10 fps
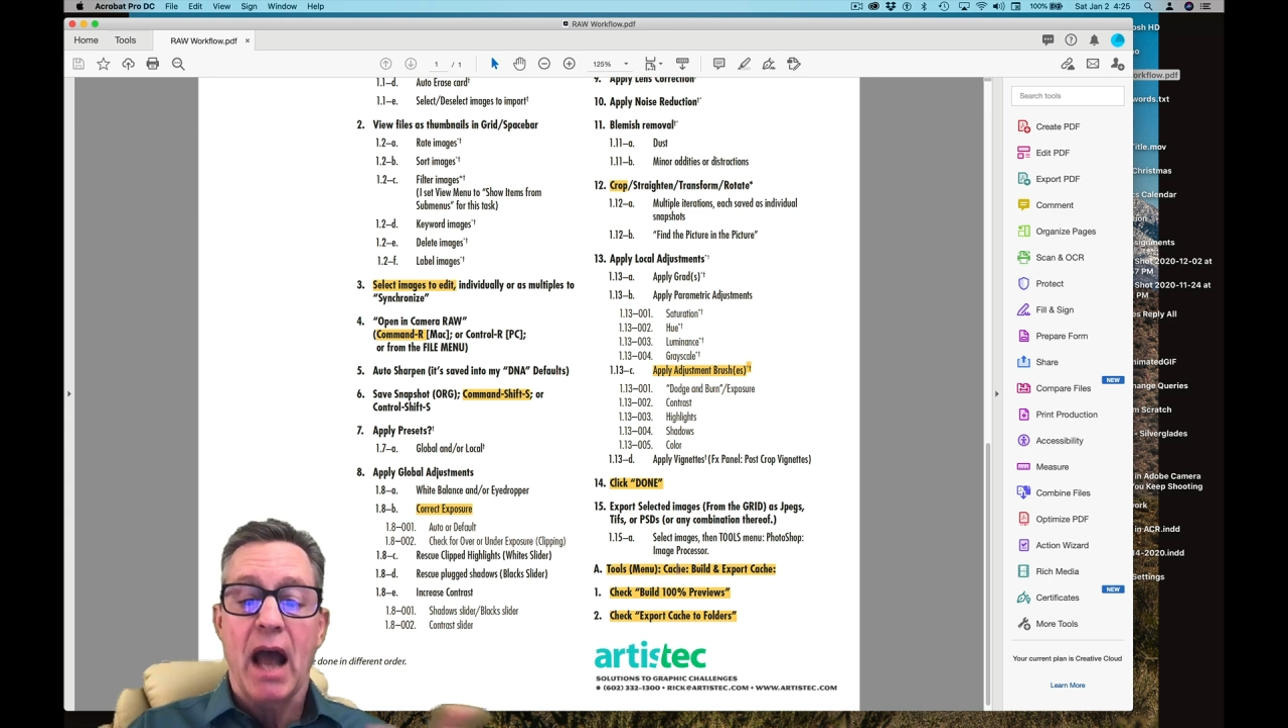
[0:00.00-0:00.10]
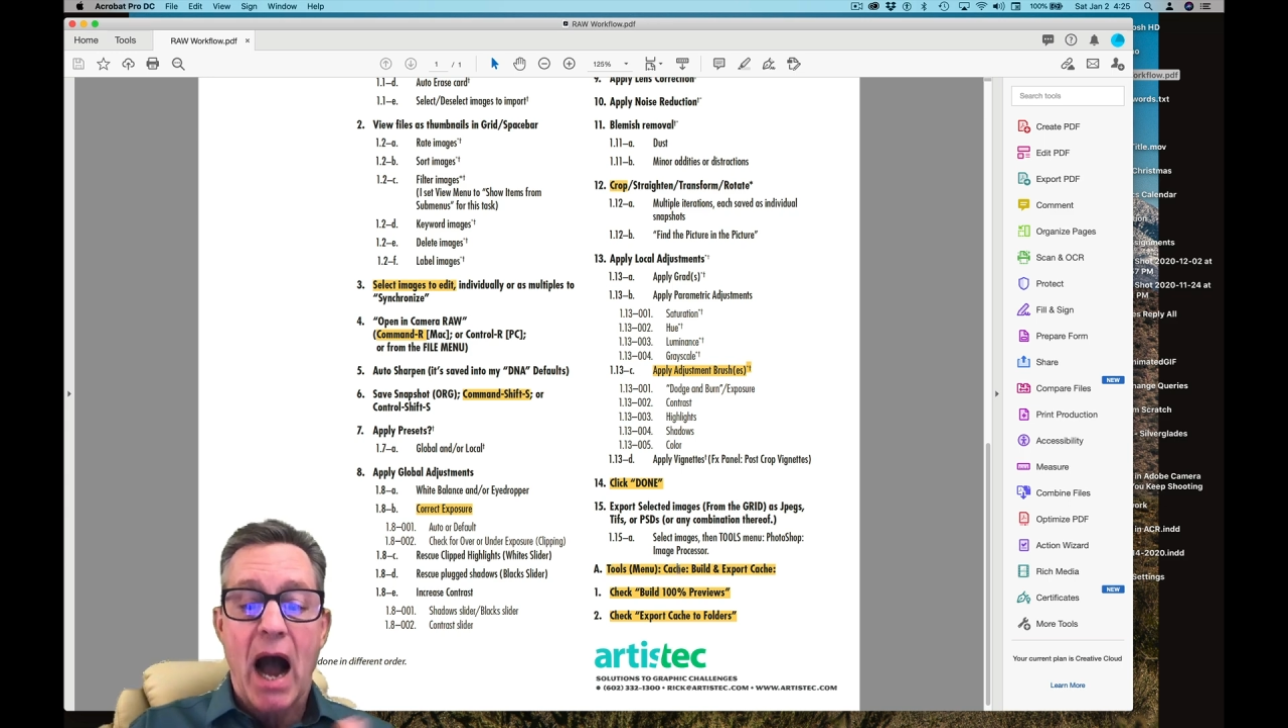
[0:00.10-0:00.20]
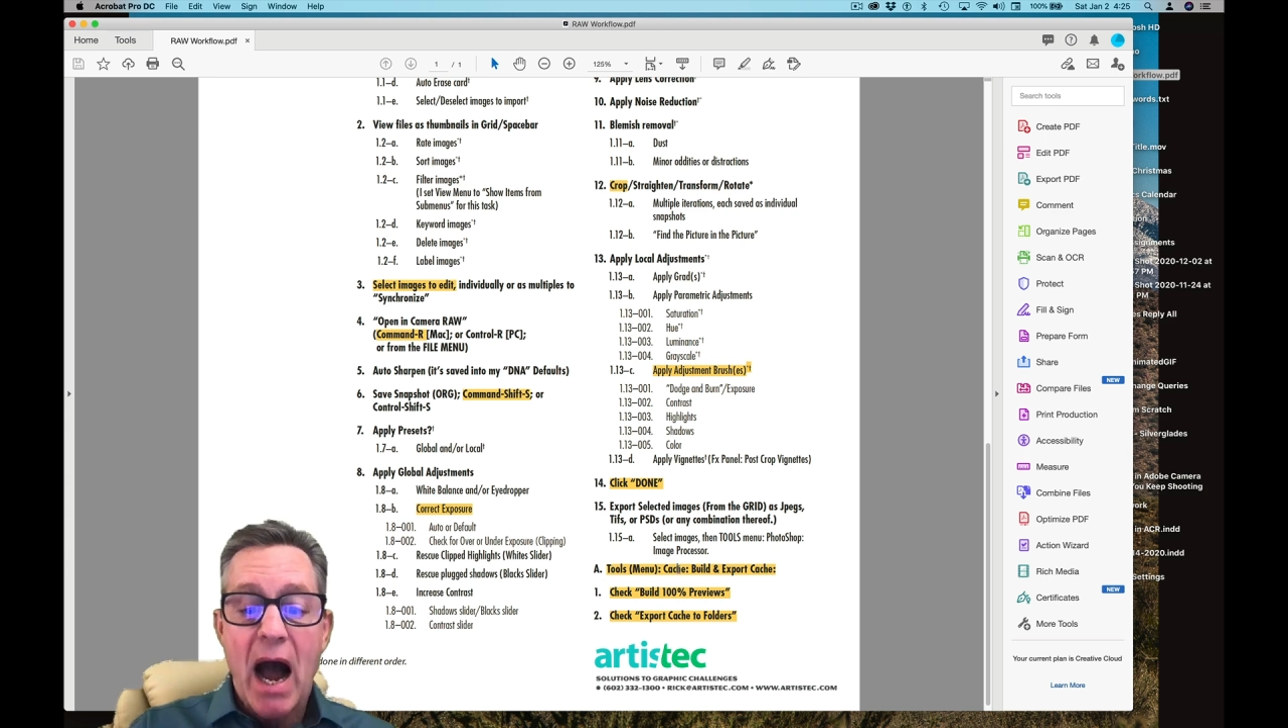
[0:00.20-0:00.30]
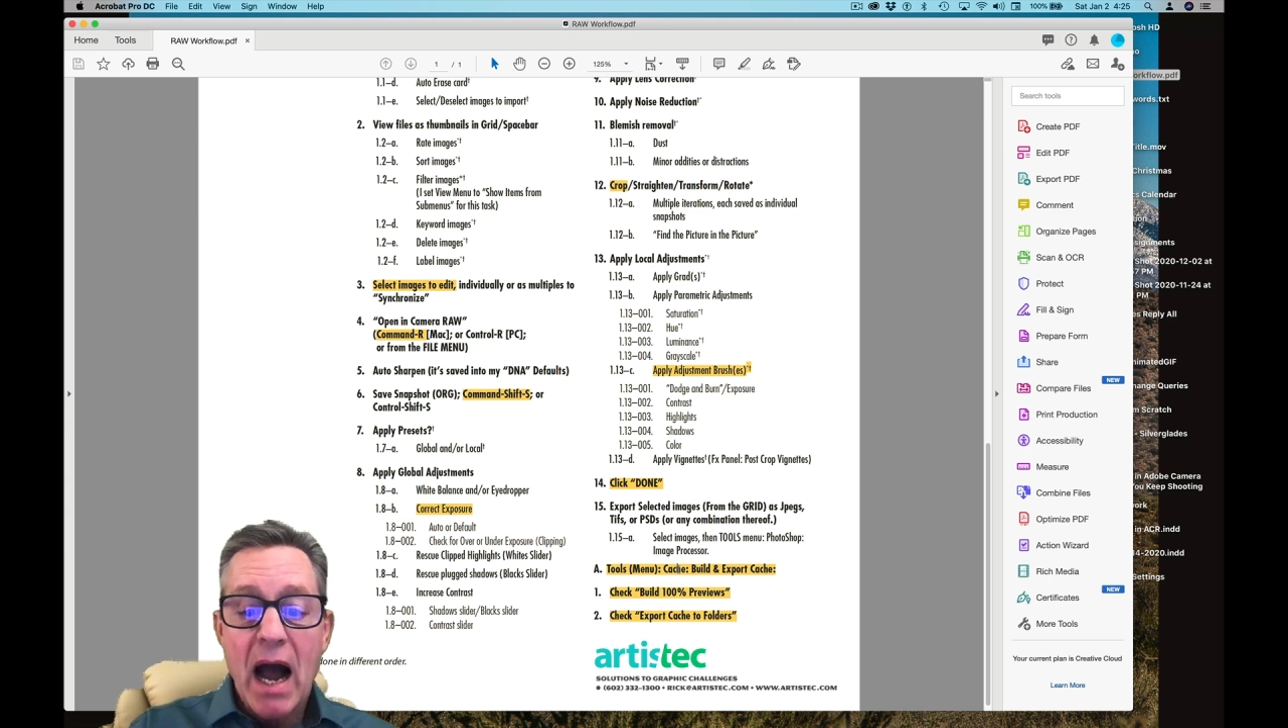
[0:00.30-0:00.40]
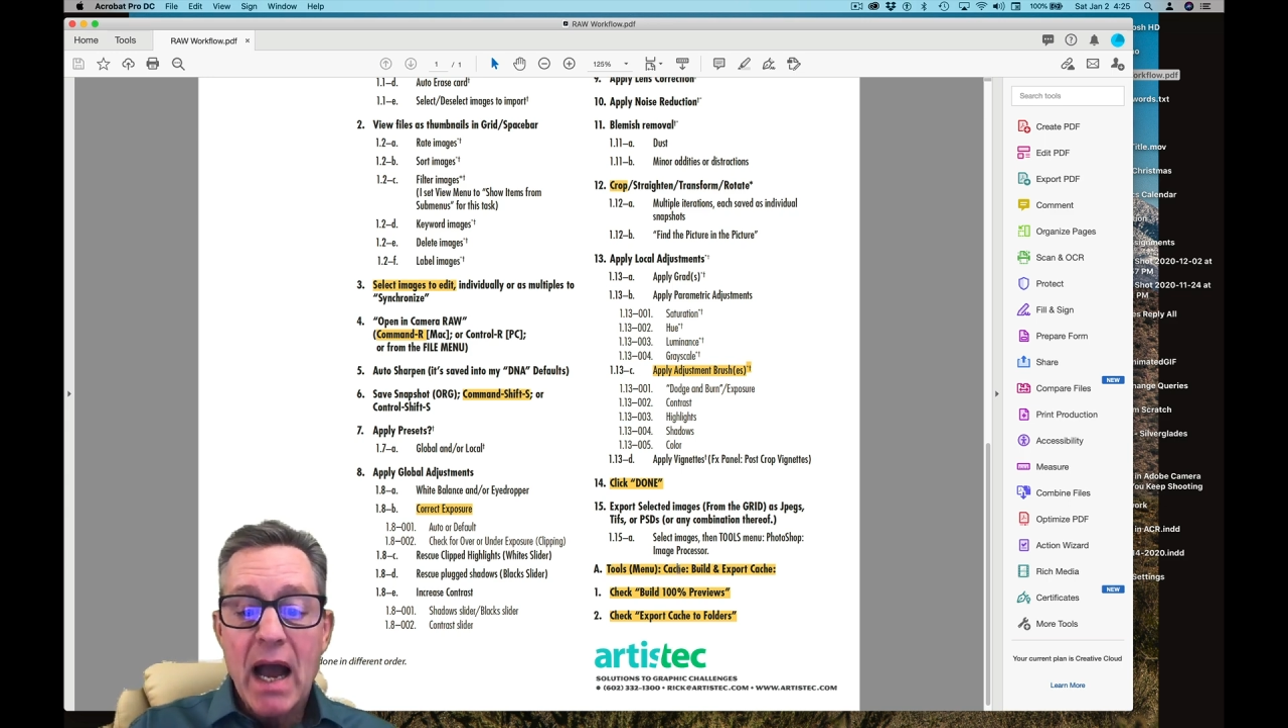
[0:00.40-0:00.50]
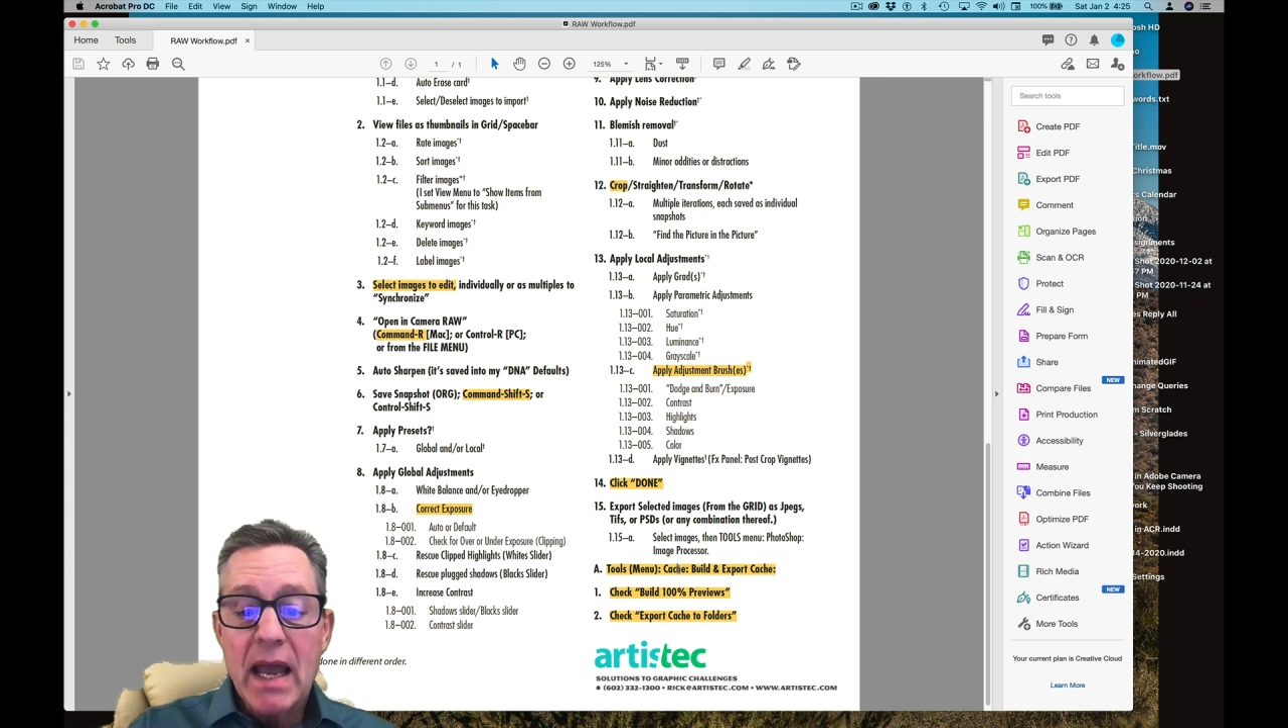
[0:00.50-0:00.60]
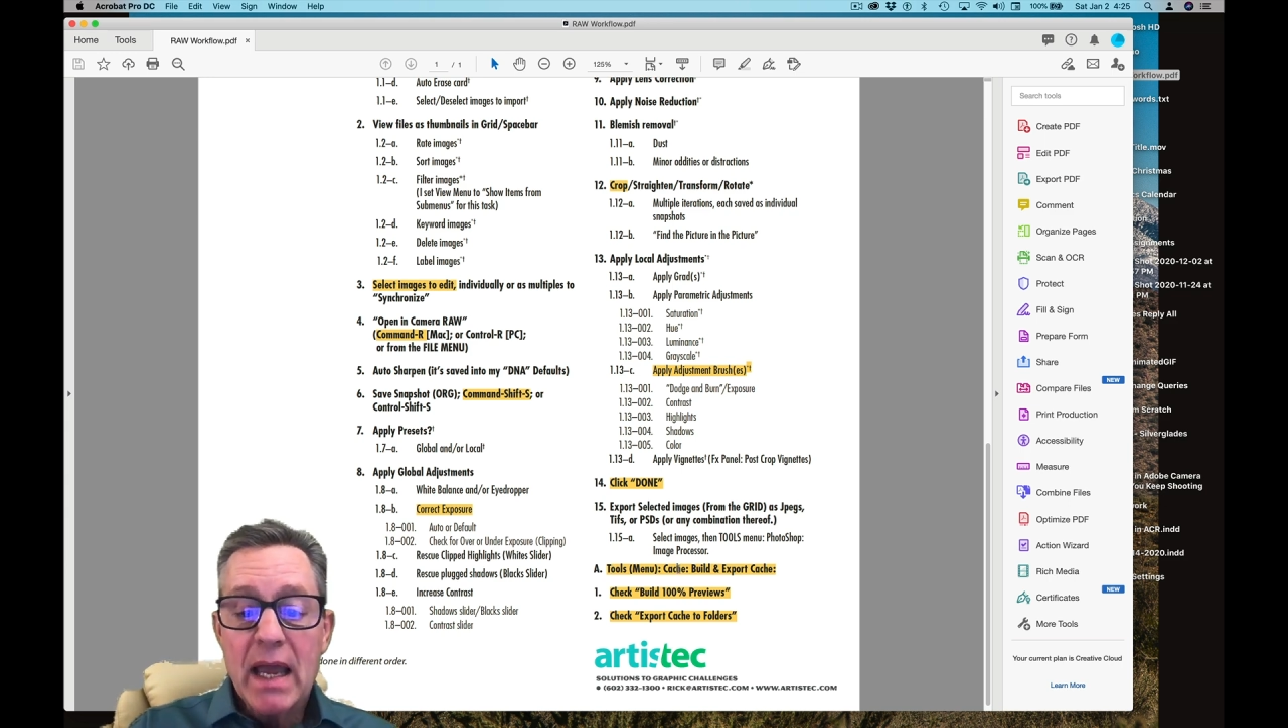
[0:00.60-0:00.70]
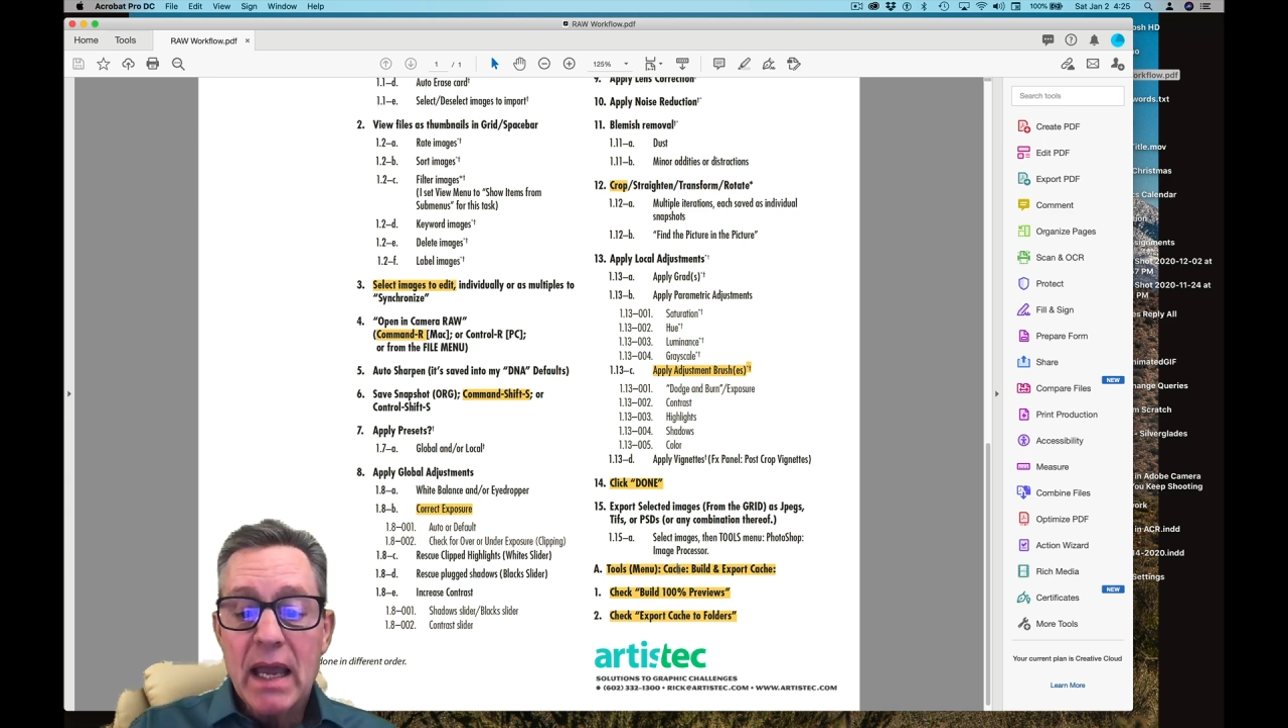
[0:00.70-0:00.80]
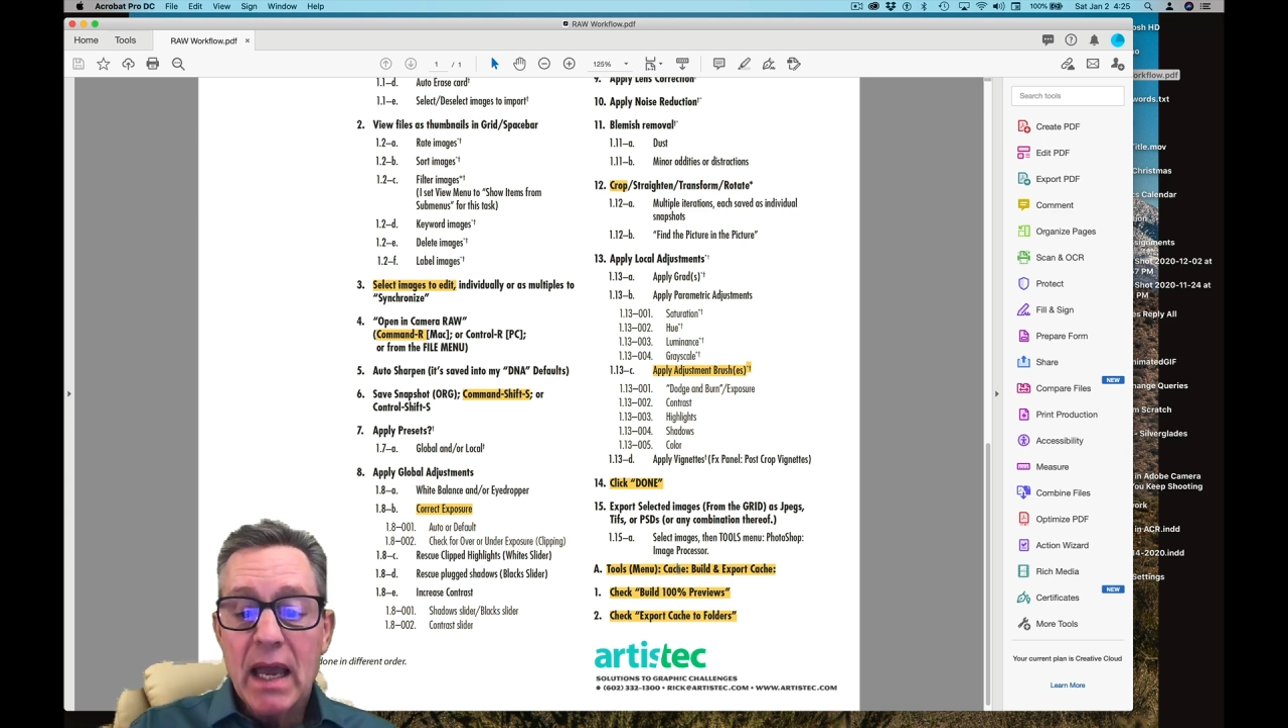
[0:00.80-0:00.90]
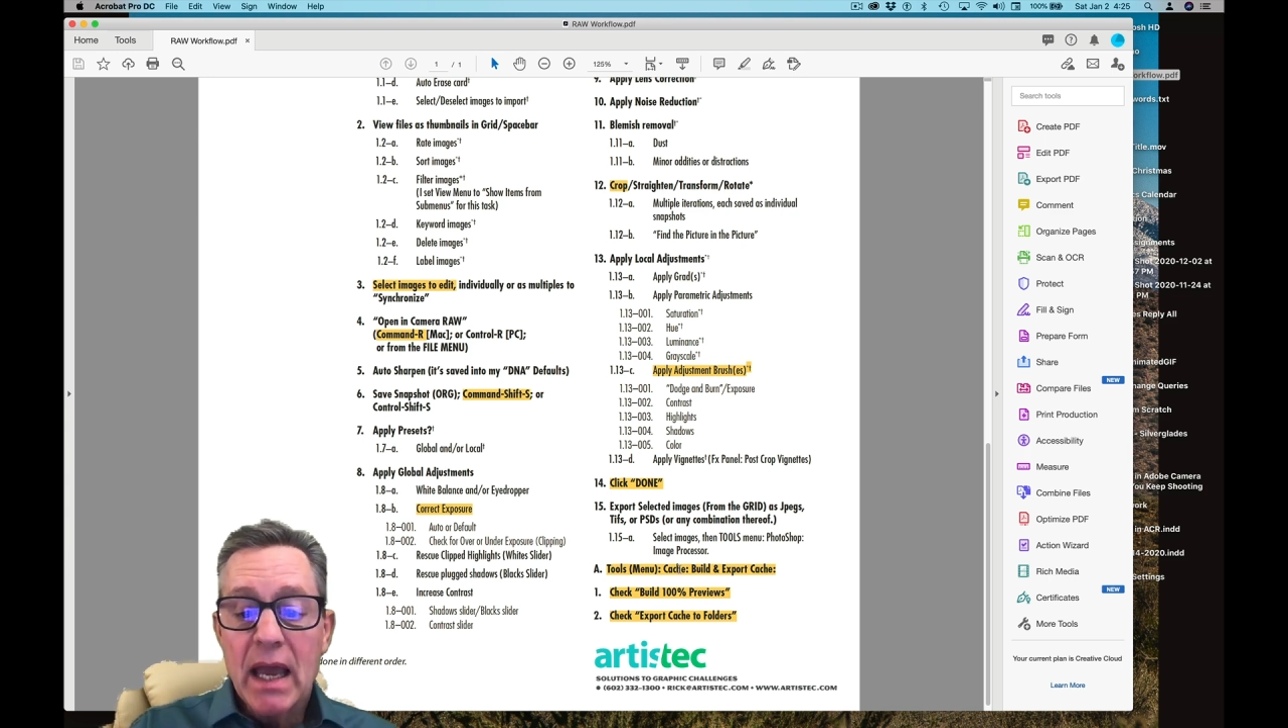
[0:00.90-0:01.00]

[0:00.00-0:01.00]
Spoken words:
I